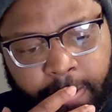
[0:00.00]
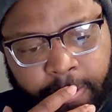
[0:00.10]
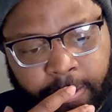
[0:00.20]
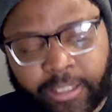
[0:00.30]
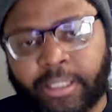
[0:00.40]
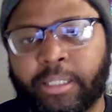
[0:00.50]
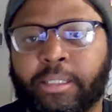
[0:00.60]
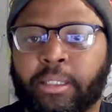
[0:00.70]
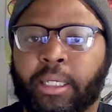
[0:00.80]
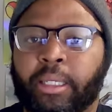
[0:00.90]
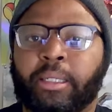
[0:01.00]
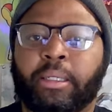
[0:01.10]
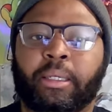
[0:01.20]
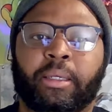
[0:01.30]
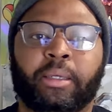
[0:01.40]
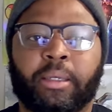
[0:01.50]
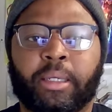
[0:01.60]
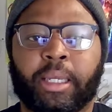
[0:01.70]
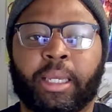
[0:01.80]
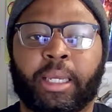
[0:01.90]
this needs to end.
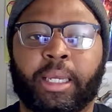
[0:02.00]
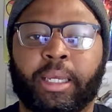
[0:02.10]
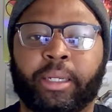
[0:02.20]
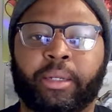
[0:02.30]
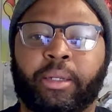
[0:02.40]
And